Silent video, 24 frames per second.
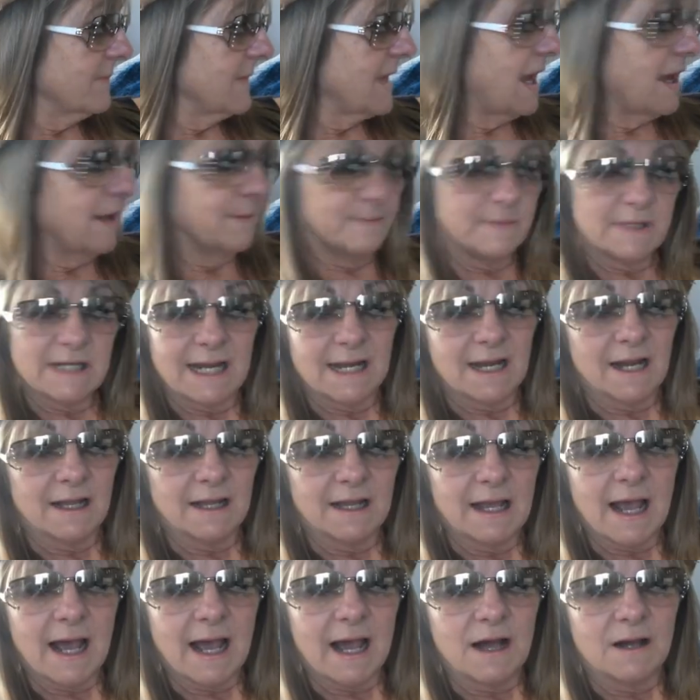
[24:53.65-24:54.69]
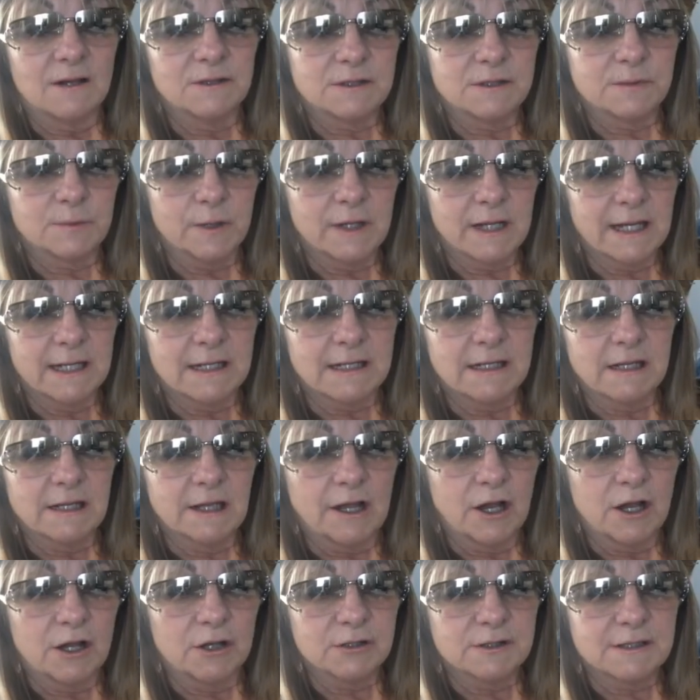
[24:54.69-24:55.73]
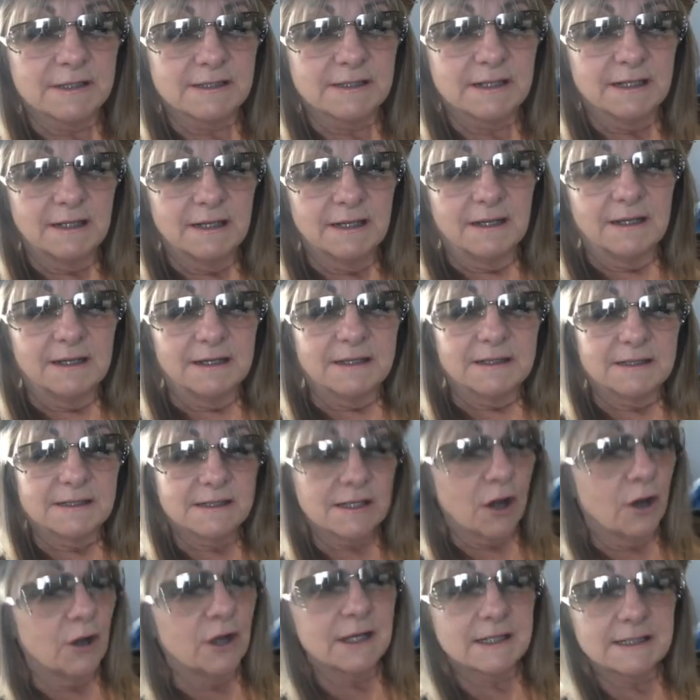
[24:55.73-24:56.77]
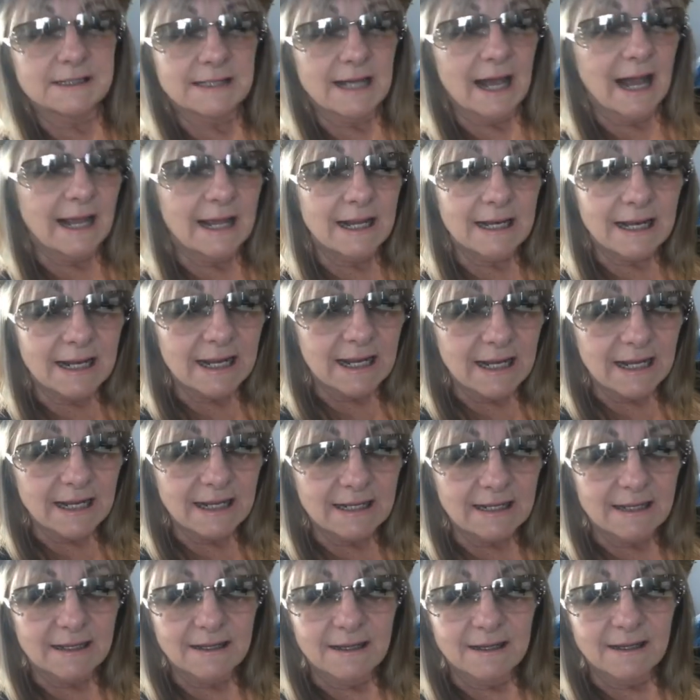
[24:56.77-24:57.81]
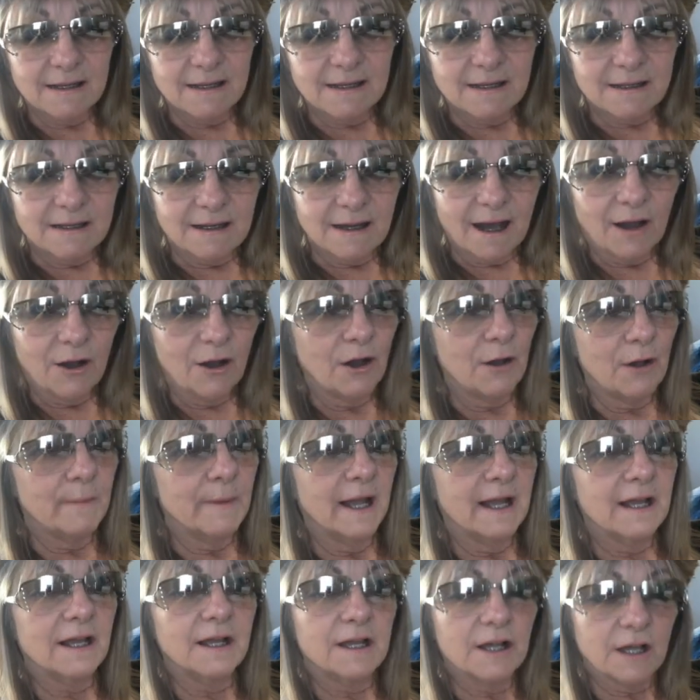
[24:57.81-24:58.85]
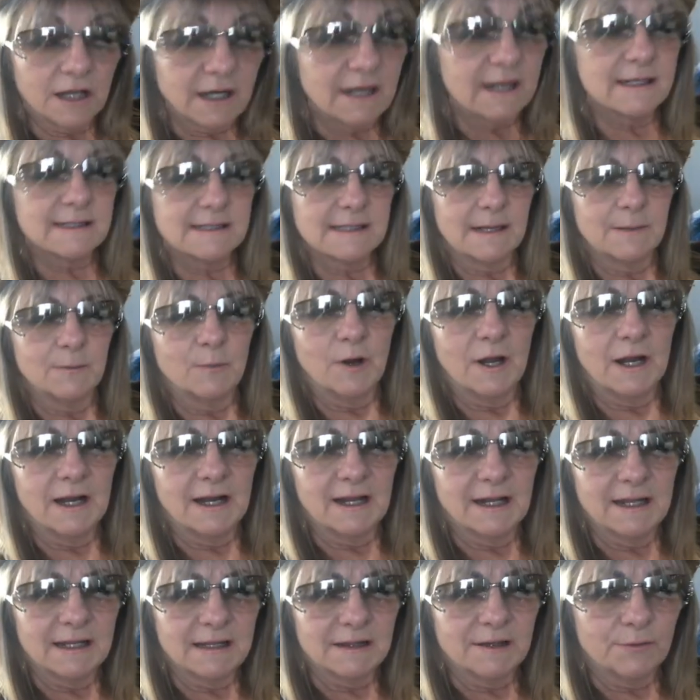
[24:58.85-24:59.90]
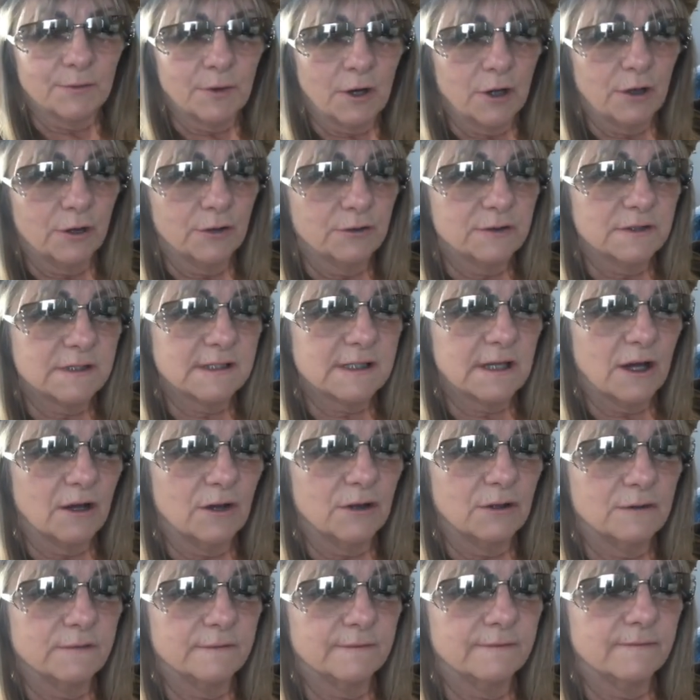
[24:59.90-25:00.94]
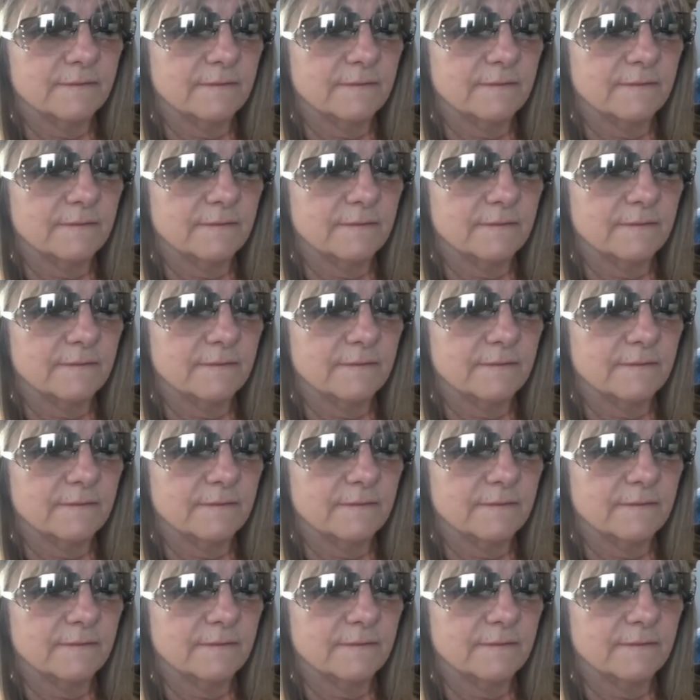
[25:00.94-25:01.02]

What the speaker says: update on the house. We're getting close. So exciting. Oh my goodness, I'm ready to hit the road. So,